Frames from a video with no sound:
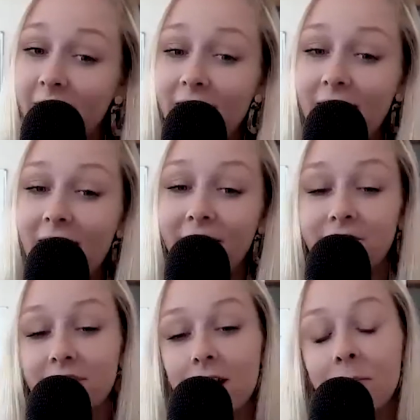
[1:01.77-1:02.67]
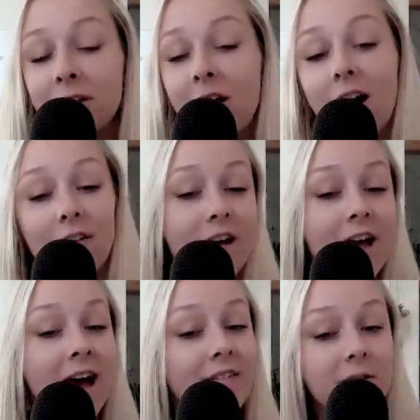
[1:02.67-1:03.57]
after coming off
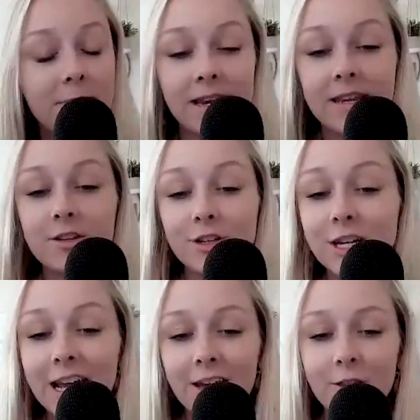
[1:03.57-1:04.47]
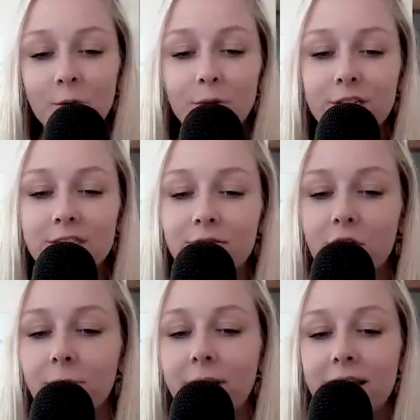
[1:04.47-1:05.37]
having been in your neck of the woods for
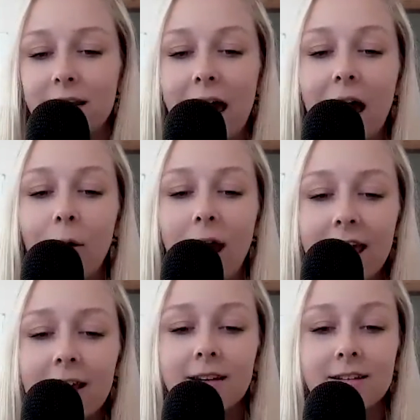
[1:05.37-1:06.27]
a bit now, eh?